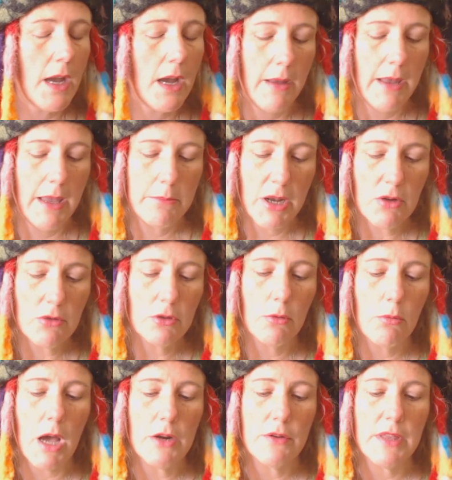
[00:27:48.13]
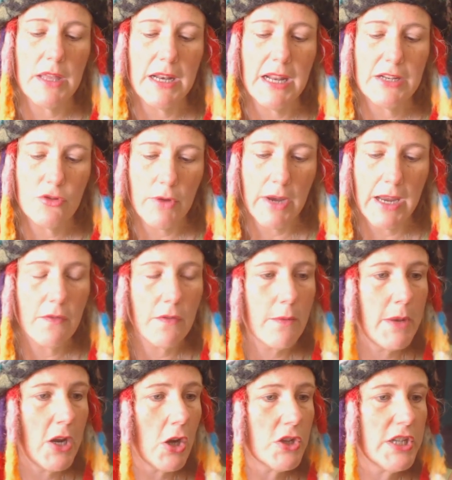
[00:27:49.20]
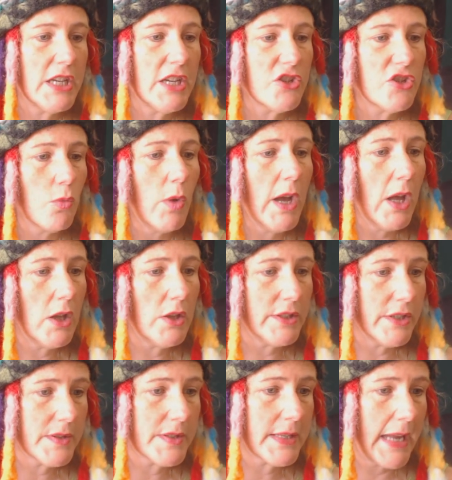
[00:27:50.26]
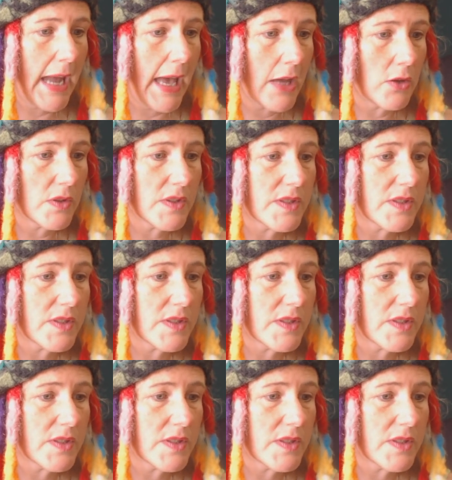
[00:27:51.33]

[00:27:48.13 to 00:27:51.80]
and mineral water that I drank from an artesian well near Seattle.